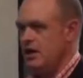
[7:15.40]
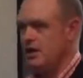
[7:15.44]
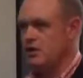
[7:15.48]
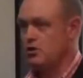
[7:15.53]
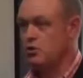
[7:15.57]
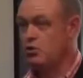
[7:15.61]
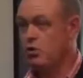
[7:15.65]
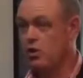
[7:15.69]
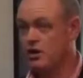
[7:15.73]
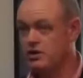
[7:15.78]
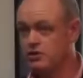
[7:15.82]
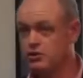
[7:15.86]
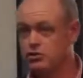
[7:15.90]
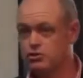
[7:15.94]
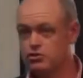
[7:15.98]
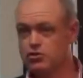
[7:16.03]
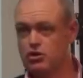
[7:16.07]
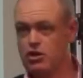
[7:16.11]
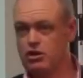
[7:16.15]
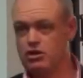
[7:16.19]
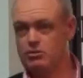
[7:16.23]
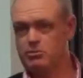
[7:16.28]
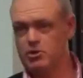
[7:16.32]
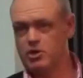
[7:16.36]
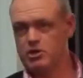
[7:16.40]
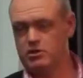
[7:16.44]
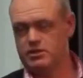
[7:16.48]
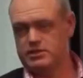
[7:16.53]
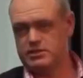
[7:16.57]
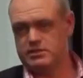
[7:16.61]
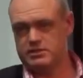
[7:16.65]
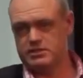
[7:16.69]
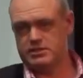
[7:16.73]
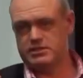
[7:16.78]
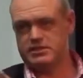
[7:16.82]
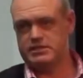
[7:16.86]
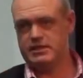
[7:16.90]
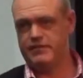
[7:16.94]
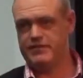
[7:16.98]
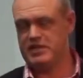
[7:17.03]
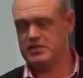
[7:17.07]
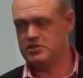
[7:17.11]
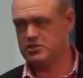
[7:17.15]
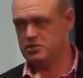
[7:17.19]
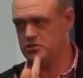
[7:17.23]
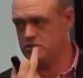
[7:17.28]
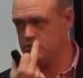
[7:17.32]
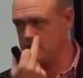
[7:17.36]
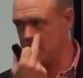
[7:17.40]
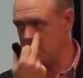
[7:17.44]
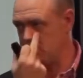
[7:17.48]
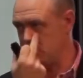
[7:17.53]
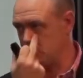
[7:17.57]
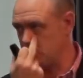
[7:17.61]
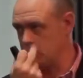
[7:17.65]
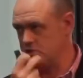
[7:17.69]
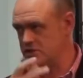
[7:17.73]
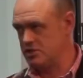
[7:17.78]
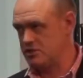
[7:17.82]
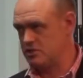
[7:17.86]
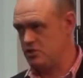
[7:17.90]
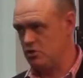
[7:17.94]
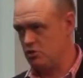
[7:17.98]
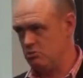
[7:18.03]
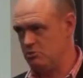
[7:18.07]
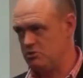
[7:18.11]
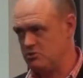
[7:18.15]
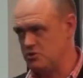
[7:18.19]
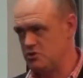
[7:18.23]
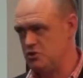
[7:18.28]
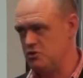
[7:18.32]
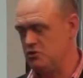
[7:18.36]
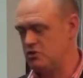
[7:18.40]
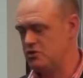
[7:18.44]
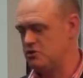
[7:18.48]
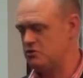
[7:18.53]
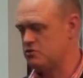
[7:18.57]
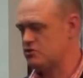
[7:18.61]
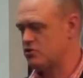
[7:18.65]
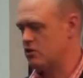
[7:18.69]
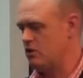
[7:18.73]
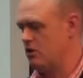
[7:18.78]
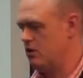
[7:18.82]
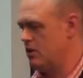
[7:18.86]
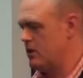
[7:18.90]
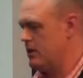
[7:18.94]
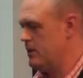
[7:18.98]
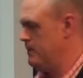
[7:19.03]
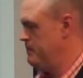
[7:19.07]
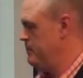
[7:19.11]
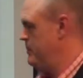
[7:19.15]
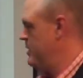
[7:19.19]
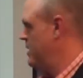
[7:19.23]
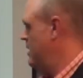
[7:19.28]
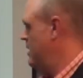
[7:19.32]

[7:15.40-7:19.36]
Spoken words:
in a quad controller model, this is a 7200 or just a normal 2-controller,